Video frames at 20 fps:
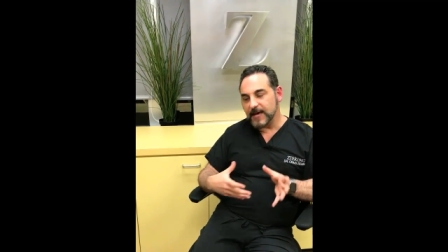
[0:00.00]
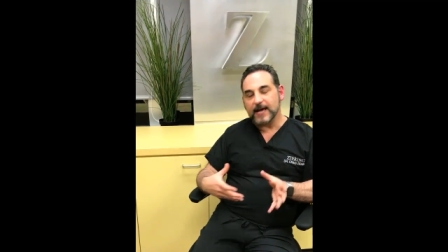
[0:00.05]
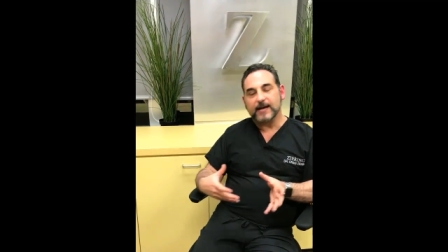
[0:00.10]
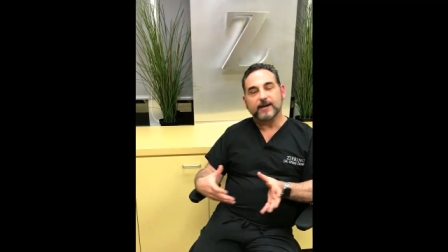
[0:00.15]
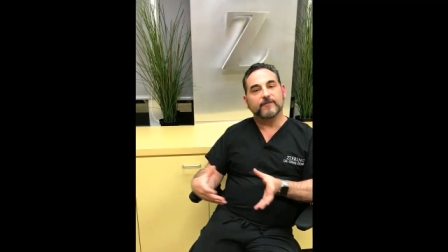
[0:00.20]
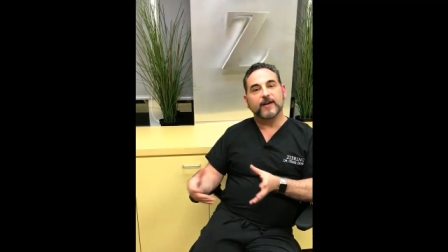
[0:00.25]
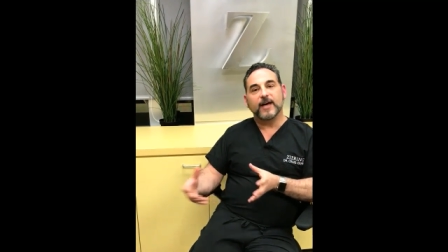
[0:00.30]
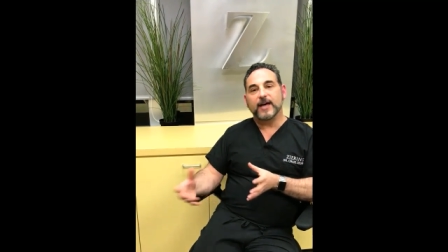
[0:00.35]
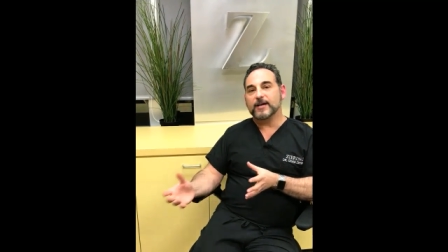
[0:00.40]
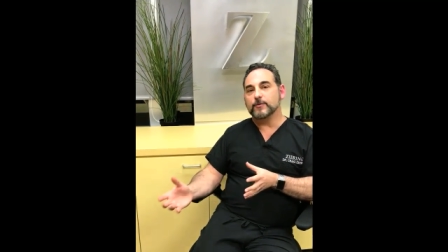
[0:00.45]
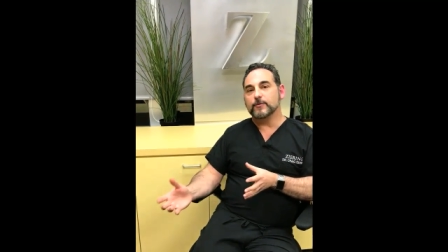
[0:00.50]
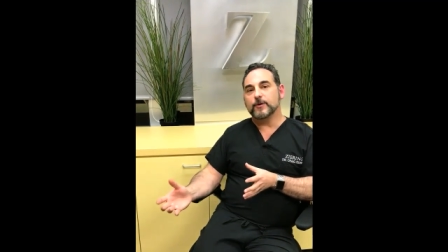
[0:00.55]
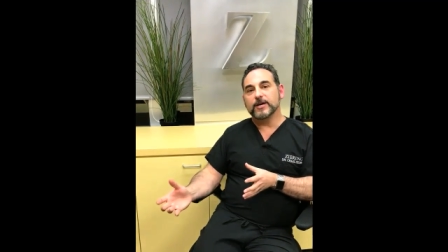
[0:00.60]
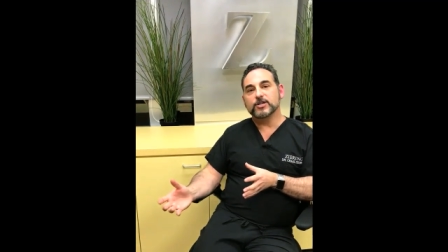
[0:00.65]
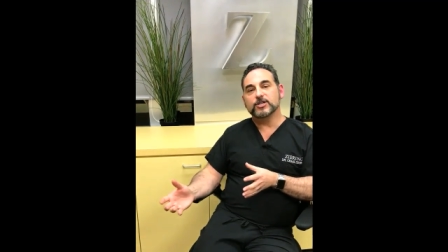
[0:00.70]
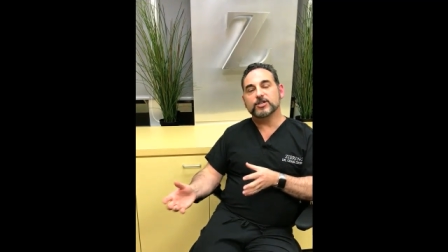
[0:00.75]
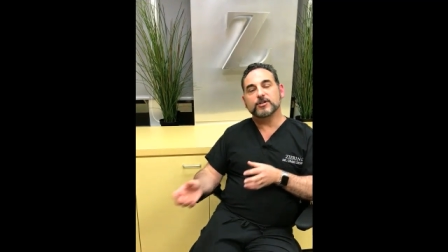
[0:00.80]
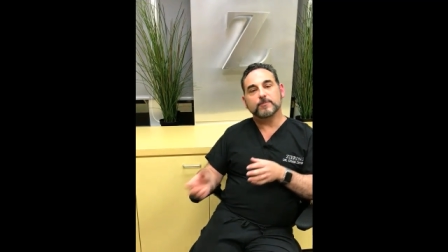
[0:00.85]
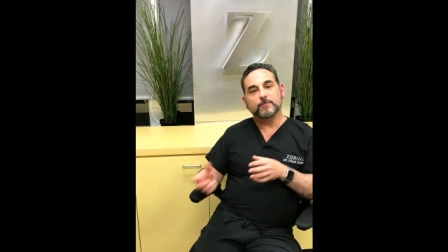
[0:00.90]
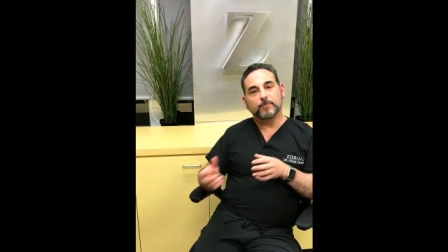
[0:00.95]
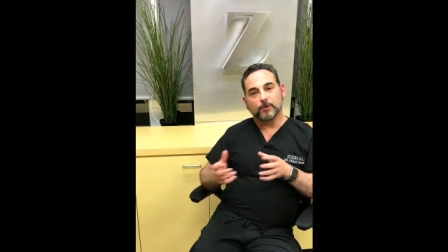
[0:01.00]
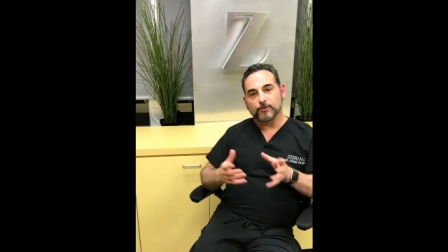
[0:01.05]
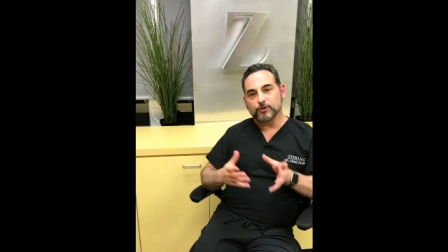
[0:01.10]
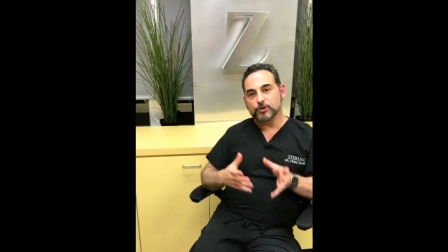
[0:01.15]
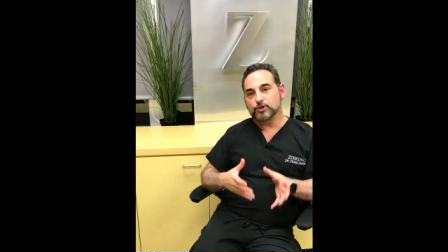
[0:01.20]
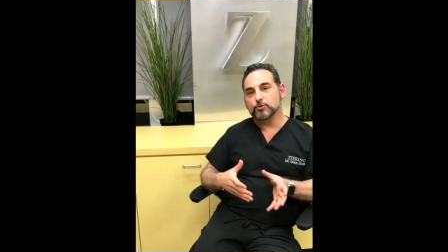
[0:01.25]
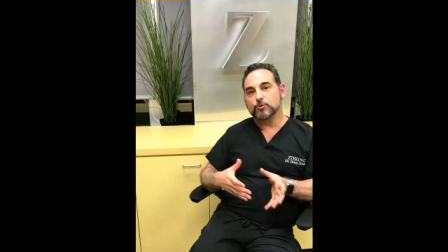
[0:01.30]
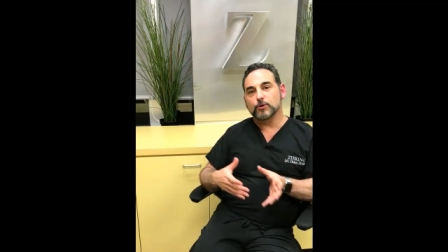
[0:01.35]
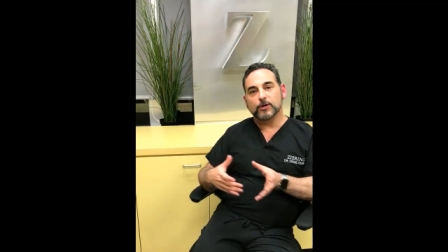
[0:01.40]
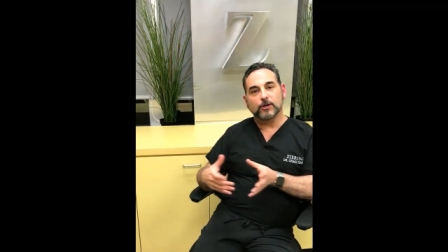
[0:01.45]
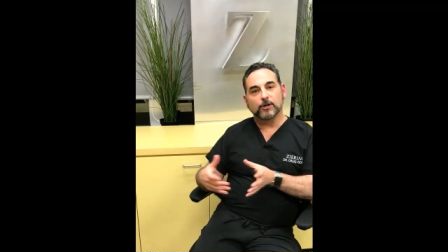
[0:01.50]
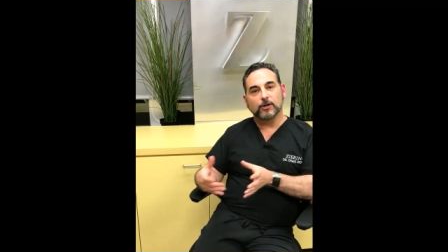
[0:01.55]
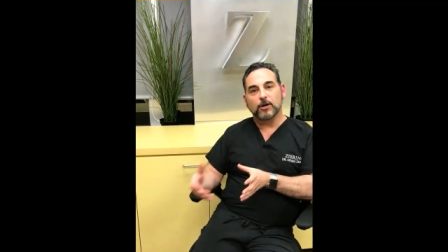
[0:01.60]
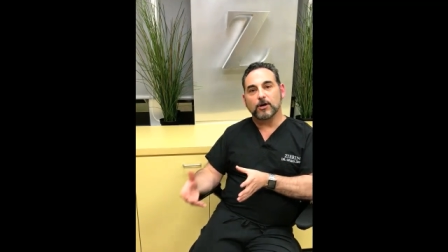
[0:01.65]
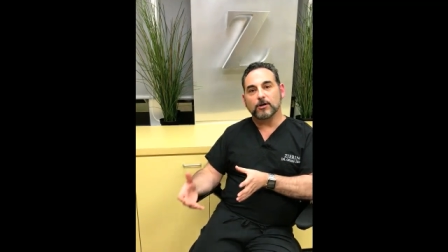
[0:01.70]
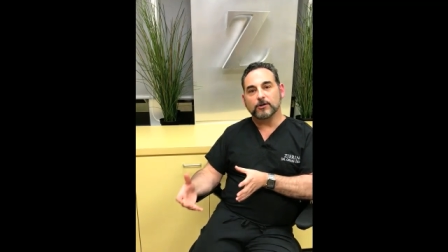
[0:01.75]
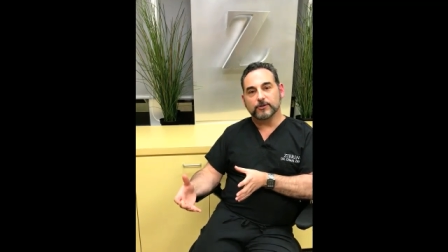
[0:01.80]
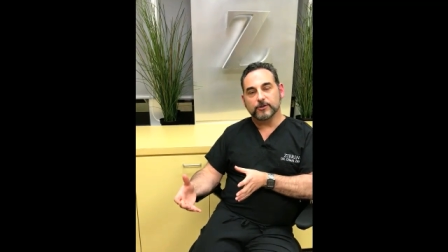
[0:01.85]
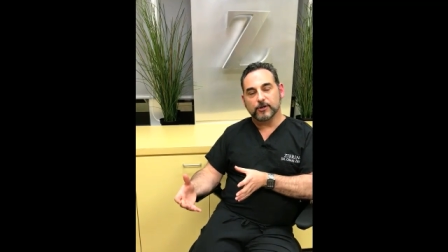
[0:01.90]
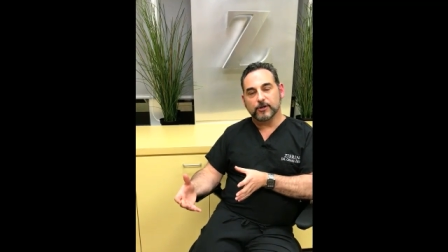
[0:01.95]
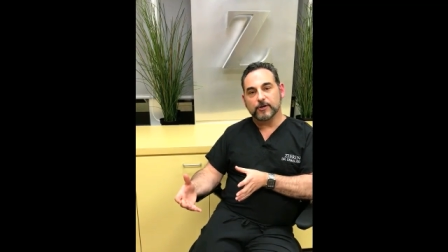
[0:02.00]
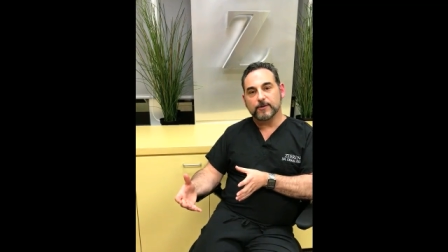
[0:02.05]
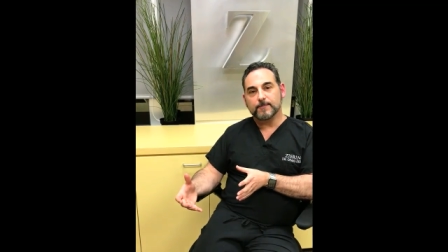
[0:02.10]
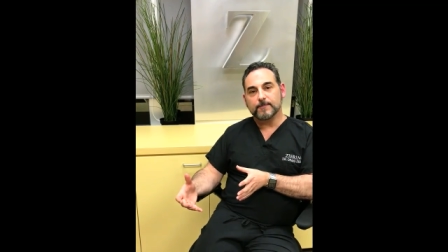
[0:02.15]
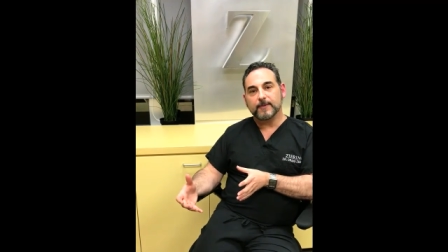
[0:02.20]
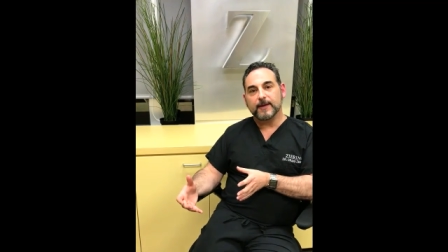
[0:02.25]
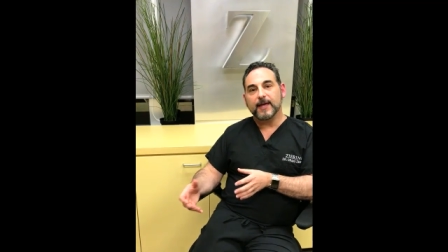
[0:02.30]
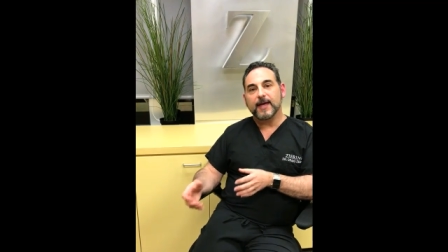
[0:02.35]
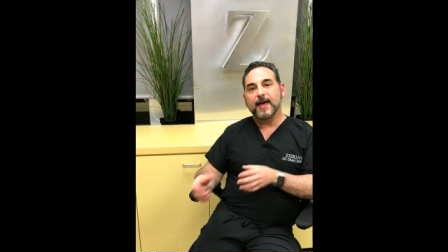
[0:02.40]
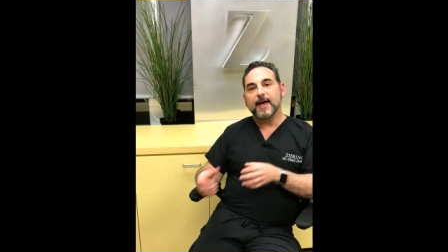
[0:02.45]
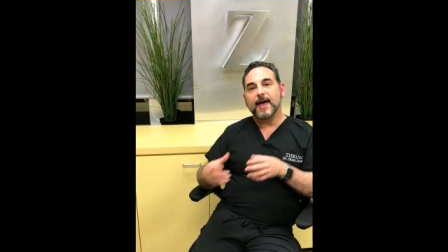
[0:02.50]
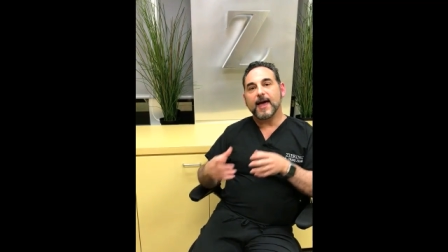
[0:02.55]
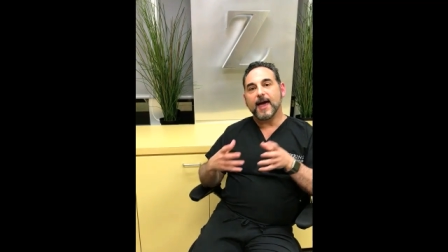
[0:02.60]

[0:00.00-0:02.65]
that evaluation both short and long term